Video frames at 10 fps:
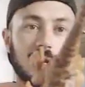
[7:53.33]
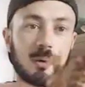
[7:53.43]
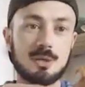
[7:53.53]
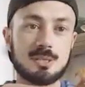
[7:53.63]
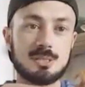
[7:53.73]

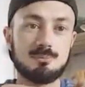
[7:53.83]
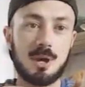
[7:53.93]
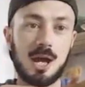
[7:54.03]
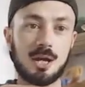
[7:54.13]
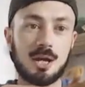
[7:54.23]
down its
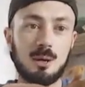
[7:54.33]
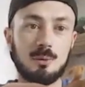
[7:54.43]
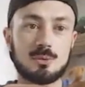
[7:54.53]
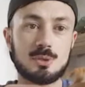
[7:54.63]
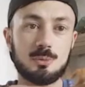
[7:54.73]
back
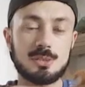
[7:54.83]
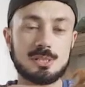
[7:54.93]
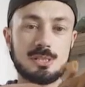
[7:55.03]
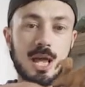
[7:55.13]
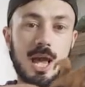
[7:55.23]
up to
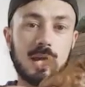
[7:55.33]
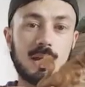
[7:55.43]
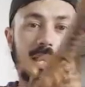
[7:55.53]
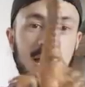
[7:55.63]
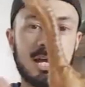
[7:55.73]
its
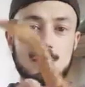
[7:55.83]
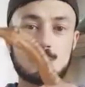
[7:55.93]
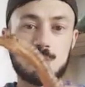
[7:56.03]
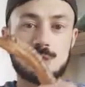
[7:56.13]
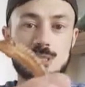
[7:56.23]
neck. It's
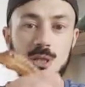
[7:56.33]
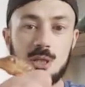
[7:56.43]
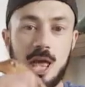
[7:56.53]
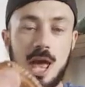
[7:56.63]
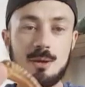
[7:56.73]
got this
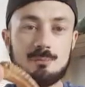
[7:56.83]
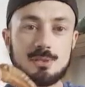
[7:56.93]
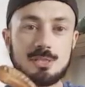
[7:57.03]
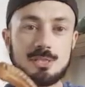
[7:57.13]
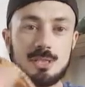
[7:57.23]

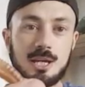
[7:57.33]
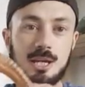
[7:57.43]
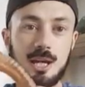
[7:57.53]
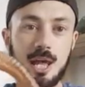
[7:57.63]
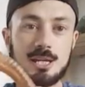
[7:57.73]

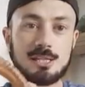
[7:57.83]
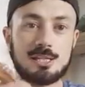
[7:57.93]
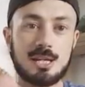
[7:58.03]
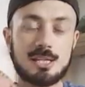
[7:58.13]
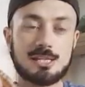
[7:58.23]
like
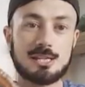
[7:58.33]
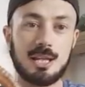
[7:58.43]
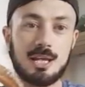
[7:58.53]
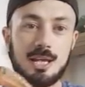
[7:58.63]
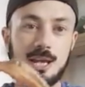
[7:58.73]
skinny
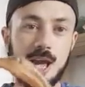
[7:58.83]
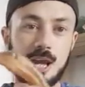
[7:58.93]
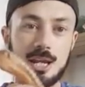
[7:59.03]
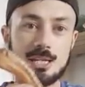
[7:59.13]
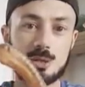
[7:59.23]
slinky neck,
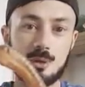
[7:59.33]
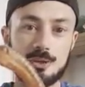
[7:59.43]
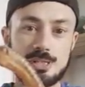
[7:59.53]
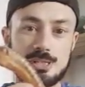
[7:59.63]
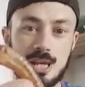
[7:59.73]
and it's got these